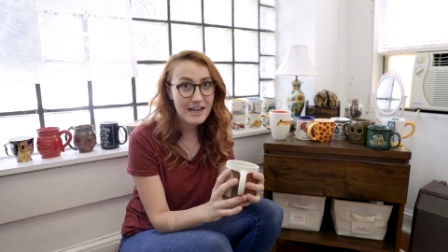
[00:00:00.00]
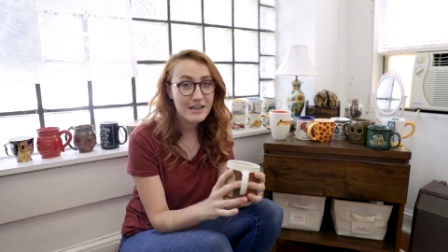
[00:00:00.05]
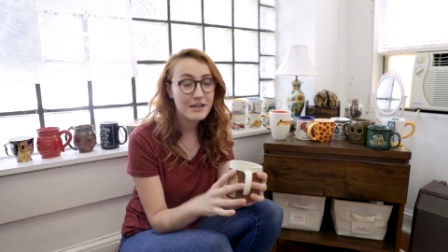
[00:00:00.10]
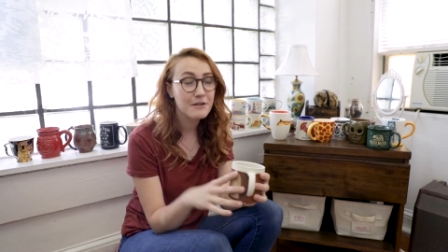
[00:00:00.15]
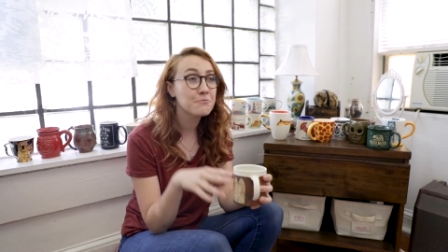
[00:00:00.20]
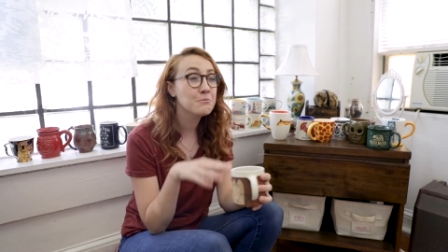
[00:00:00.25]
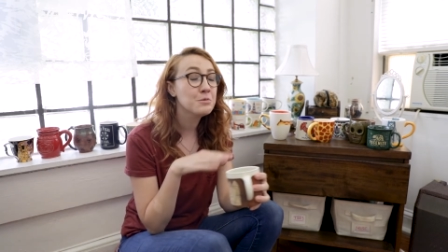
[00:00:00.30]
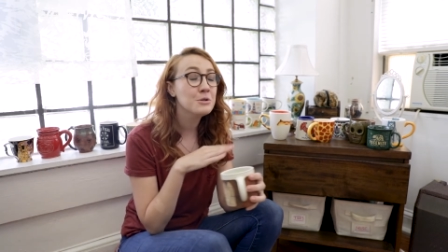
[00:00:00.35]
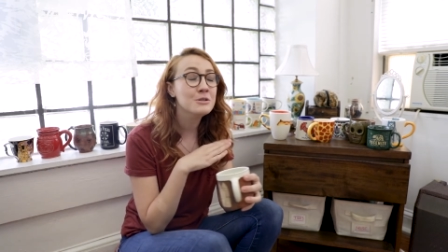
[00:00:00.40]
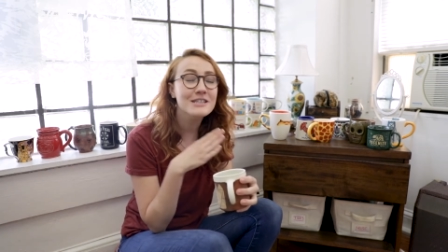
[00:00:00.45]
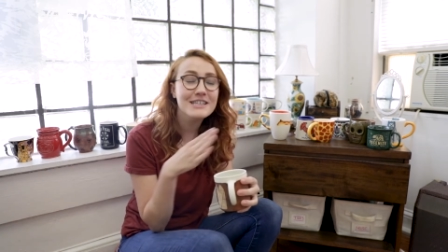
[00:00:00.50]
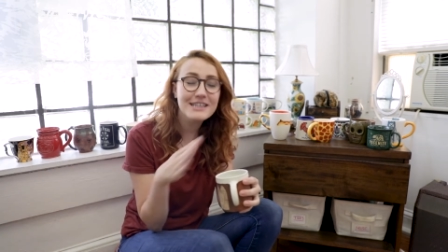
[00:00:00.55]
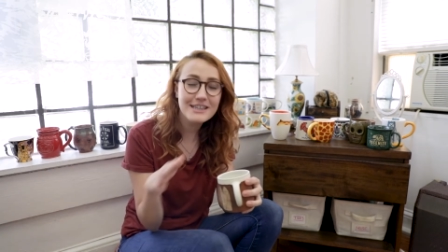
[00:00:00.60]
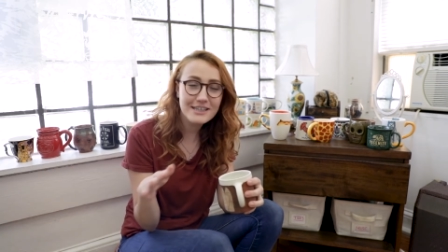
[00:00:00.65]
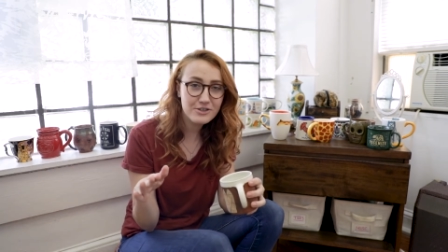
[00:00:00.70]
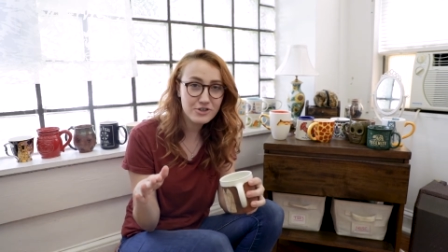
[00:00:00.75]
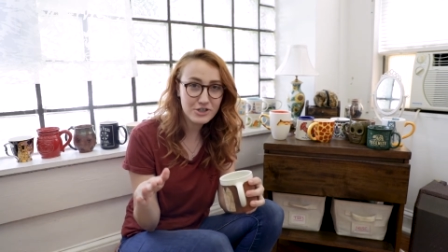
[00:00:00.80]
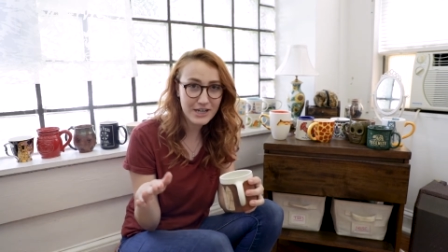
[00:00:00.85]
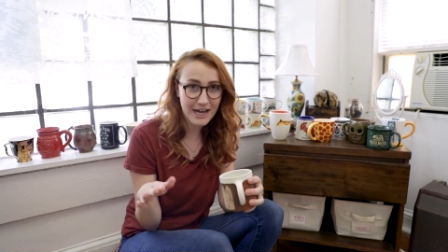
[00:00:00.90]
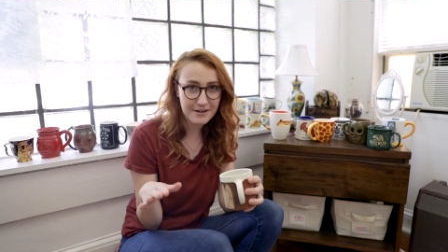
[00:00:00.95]

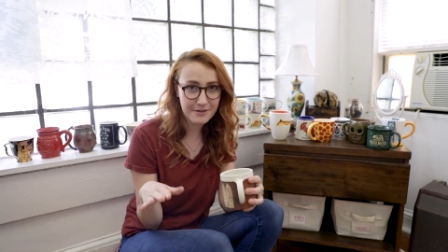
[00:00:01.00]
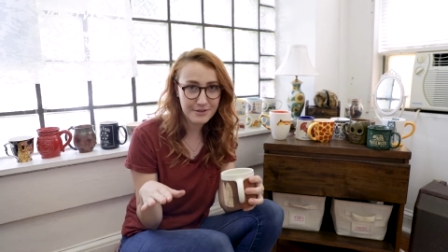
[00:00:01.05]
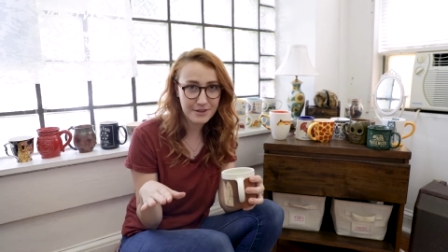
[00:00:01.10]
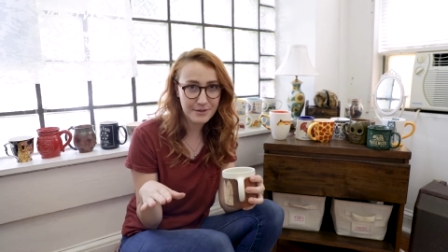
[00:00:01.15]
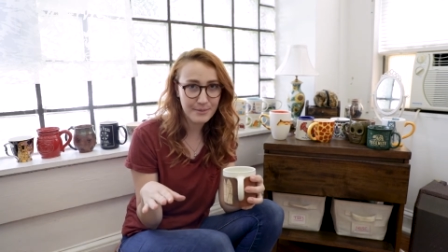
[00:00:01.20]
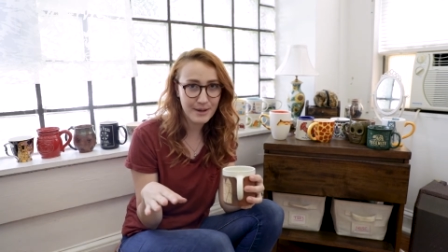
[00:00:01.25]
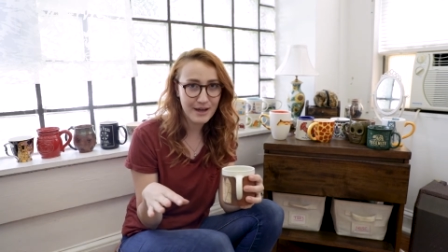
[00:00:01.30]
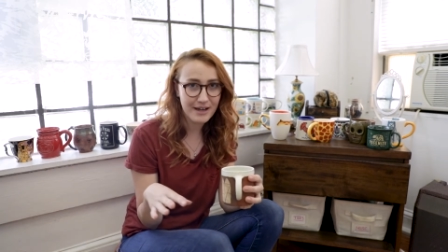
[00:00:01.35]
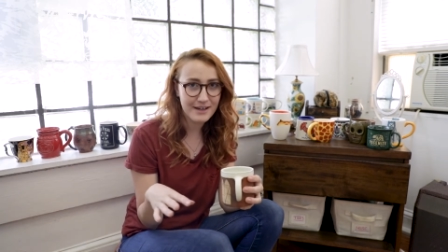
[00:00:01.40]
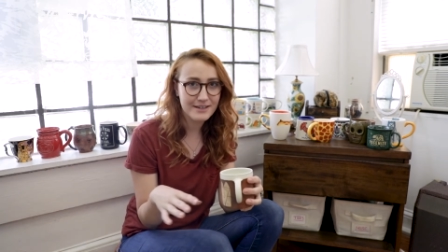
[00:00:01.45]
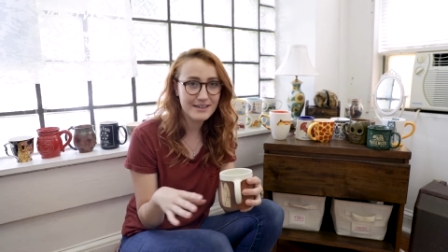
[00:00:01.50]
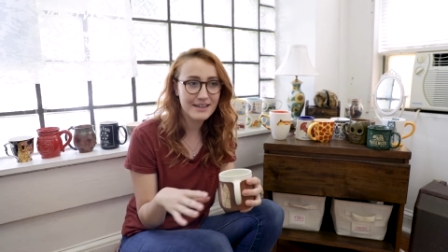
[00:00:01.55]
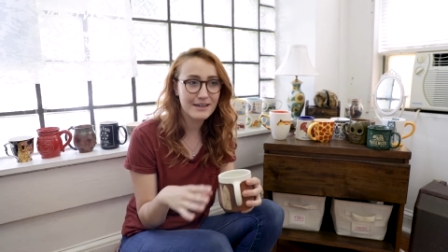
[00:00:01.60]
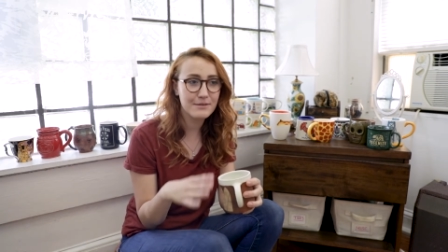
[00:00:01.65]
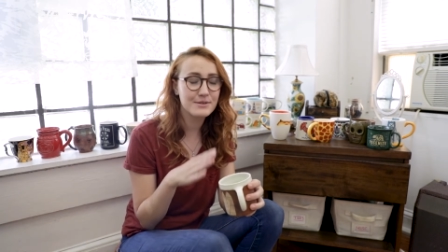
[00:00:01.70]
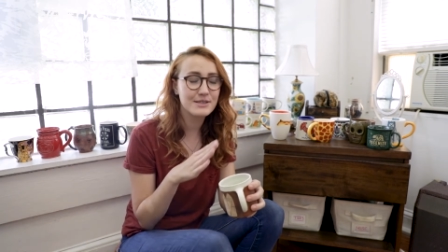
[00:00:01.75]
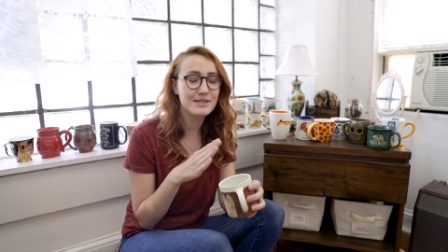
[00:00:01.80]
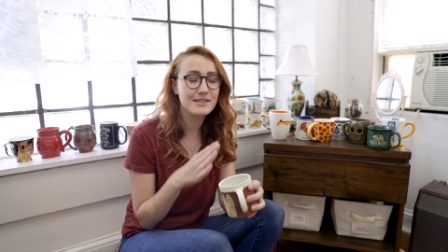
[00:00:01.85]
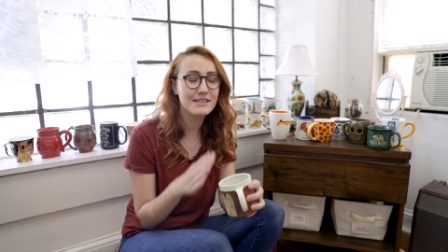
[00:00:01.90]
completely shattered the mug and was